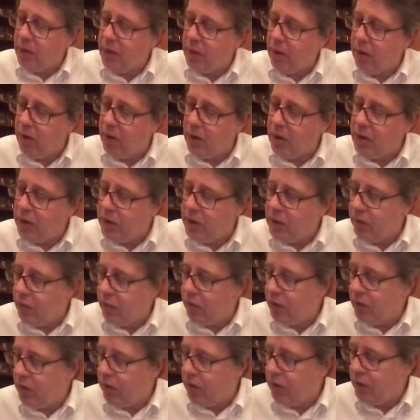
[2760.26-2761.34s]
are in these
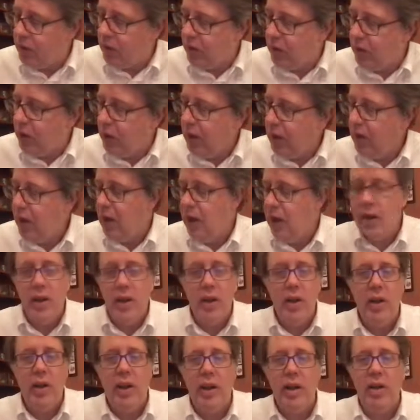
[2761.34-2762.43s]
ranges,
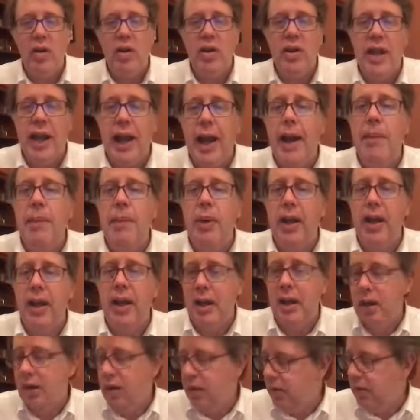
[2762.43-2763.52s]
they just
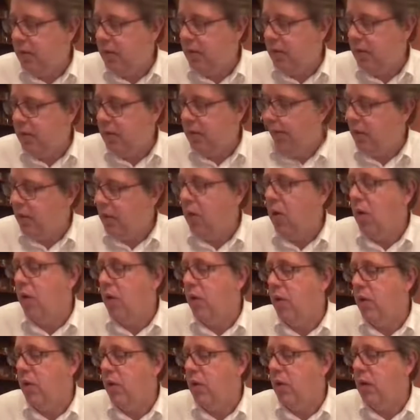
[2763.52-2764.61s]
tabulated
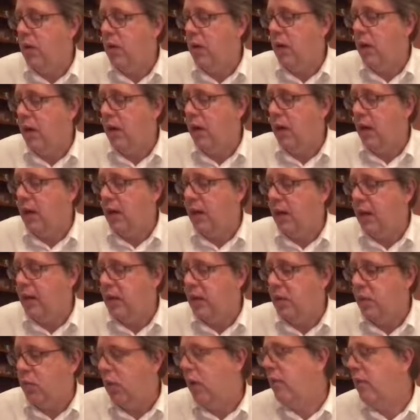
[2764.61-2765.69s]
over the, I
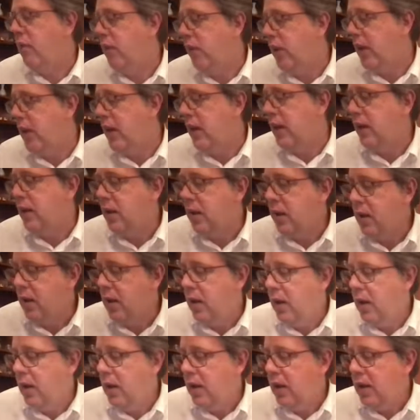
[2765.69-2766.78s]
guess, roughly
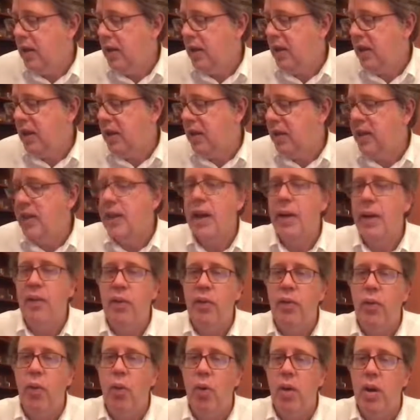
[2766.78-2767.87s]
60
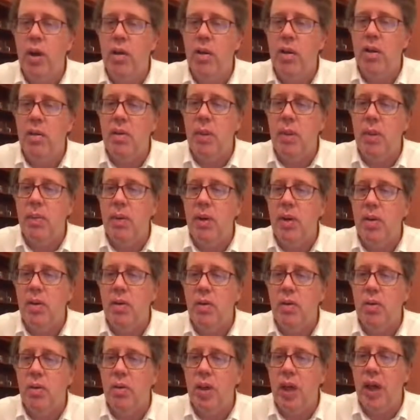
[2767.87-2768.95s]
times 40, maybe
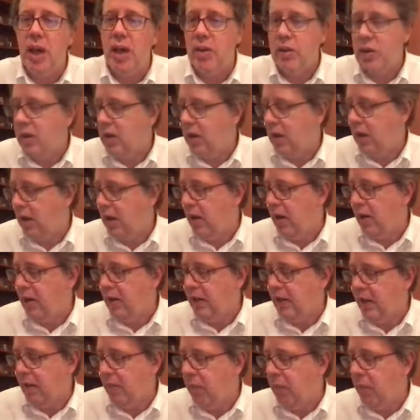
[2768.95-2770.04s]
2,000 odd
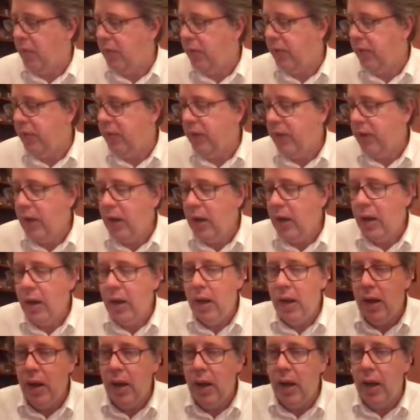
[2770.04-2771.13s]
examples.
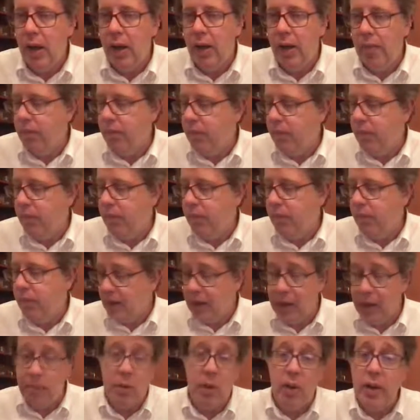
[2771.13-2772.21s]
They
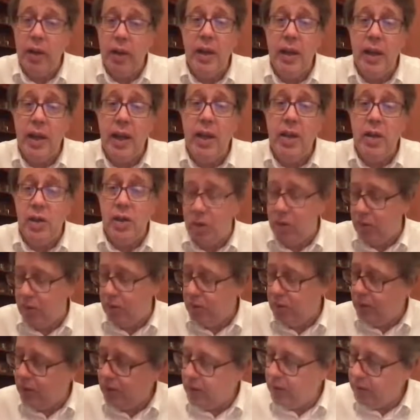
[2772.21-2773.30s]
tabulated the
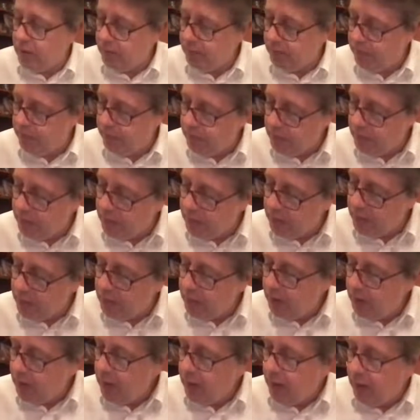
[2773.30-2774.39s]
answers.
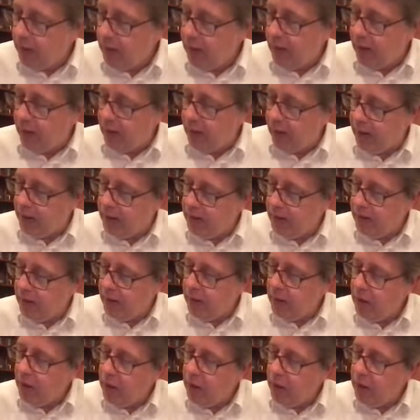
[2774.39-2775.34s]
And